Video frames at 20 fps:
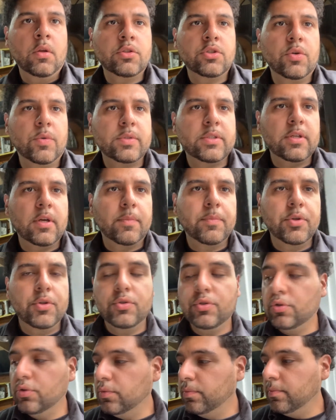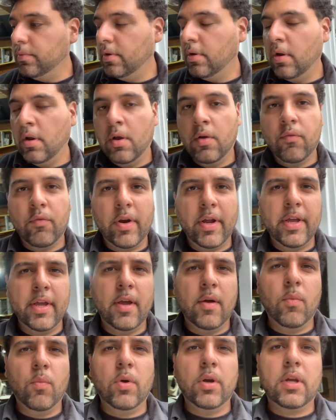So what's up YouTube? Right
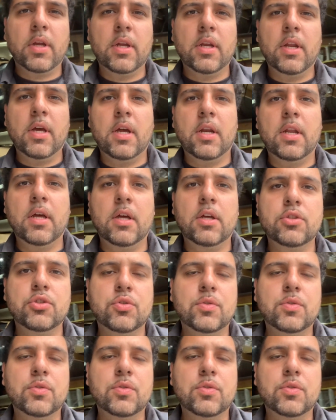here I'm working on a